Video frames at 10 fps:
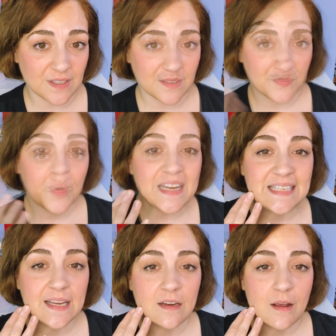I already
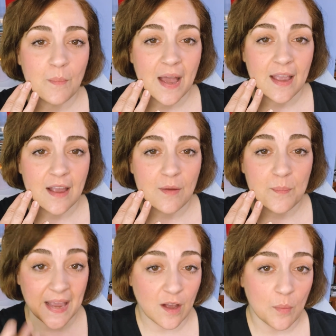did my
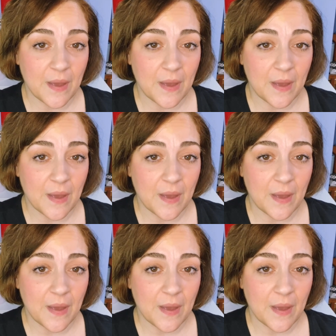makeup.